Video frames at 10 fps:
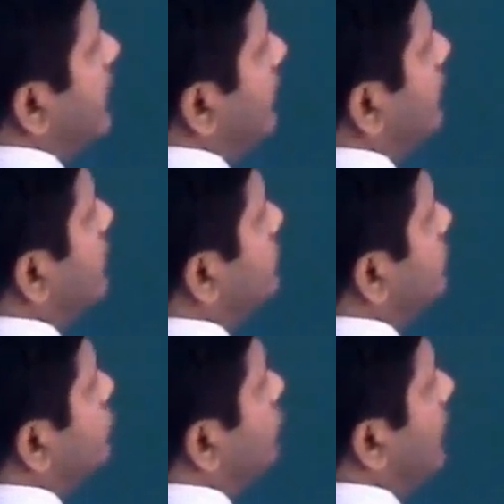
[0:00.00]
now.
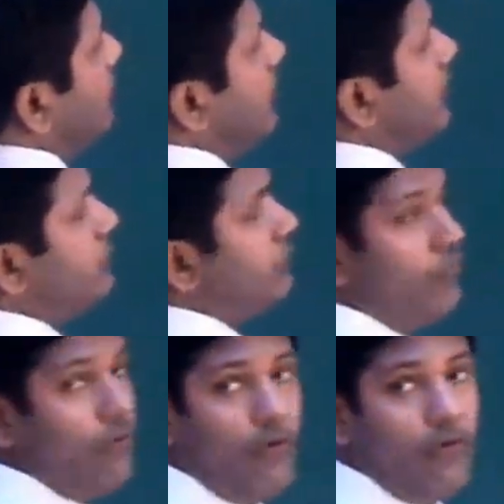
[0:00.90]
So 12 plus
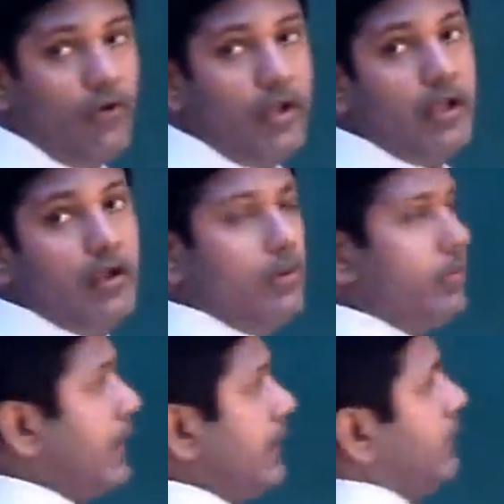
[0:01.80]
4, or
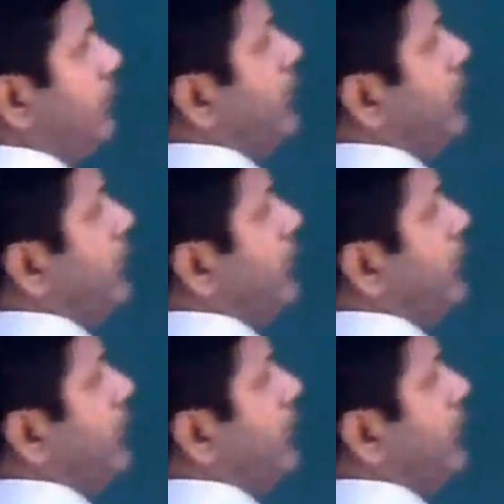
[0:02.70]
we can either